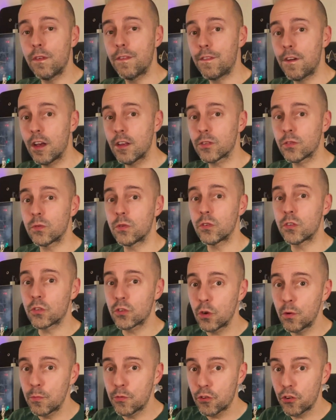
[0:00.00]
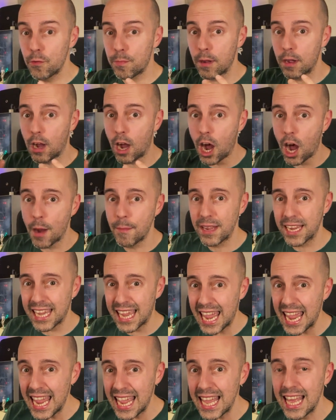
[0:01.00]
First Order Stormtrooper armor
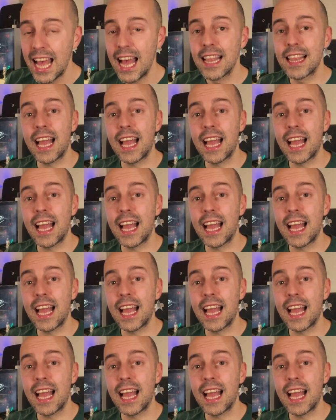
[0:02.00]
kit